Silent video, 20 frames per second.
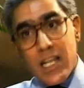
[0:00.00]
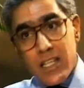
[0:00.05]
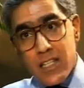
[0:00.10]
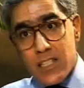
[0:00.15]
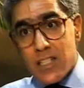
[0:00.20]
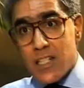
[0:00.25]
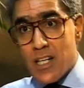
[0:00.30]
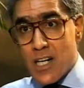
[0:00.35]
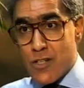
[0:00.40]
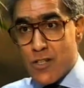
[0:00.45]

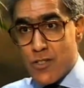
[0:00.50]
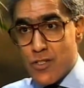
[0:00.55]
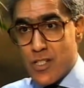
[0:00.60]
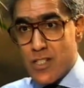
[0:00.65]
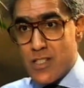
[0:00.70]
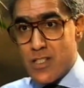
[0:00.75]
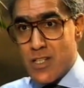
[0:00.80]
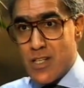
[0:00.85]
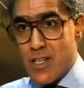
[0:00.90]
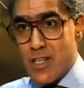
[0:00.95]
other
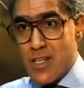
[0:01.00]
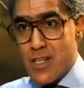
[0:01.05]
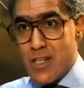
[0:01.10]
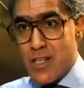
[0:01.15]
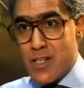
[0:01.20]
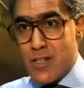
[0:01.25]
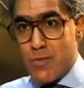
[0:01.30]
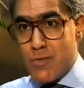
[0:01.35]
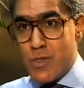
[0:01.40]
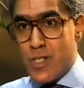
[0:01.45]
countries
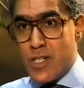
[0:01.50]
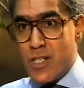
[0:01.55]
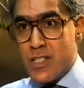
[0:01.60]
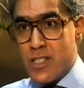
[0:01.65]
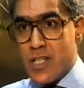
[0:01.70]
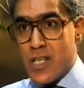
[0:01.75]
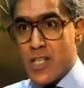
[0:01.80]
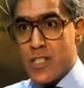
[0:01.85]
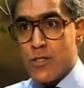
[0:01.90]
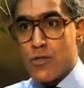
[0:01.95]
which he
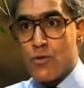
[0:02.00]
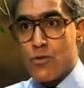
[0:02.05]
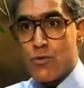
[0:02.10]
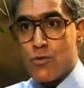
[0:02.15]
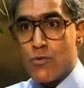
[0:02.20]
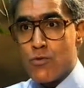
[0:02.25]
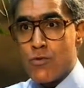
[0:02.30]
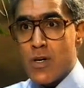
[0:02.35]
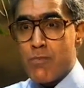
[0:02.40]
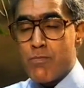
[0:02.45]
says
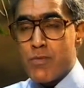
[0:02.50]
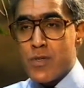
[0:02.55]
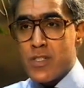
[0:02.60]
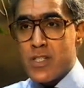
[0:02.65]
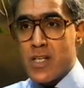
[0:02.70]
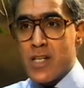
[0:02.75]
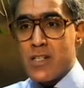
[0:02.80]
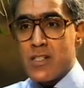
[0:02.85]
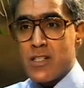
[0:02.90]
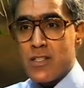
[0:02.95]
do
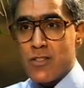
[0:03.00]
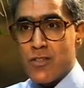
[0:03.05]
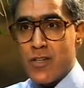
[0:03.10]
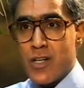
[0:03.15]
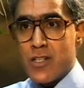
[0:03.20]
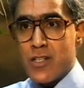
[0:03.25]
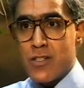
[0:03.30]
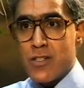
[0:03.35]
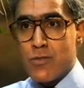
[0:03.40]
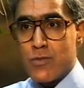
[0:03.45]
represent a
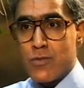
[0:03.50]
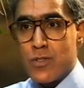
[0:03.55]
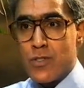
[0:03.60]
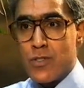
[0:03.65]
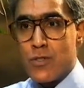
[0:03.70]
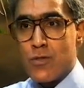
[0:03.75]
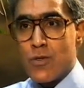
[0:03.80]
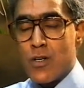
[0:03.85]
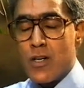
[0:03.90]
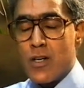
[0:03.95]
threat to the
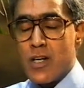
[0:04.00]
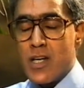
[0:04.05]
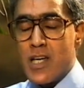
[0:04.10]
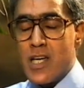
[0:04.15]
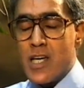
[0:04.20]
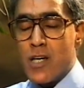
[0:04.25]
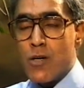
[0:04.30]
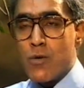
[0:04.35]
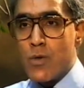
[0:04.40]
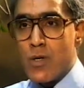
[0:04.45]
nuclear
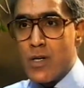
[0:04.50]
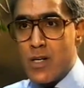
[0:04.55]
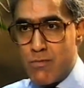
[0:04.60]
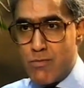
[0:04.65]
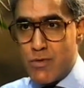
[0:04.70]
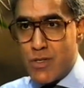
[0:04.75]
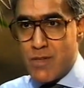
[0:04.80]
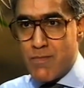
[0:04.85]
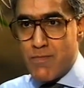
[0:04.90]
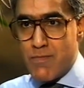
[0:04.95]

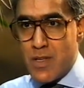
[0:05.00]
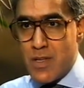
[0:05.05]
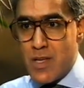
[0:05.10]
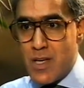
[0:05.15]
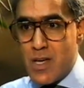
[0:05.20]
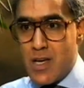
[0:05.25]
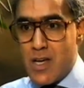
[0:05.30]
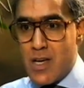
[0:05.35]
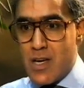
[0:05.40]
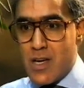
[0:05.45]
equilibrium.
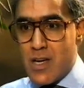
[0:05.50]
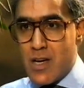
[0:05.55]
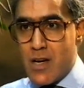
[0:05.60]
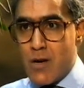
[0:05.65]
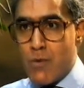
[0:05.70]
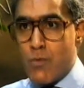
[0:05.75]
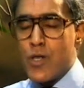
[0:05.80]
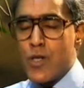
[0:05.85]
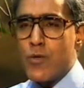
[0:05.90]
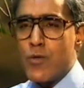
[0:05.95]

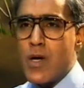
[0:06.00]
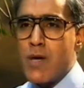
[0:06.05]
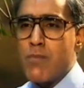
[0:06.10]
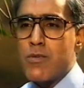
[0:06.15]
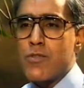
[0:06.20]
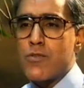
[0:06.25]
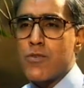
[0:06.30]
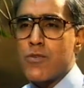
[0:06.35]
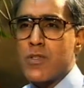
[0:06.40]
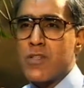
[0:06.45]
Were you
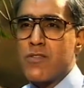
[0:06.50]
able to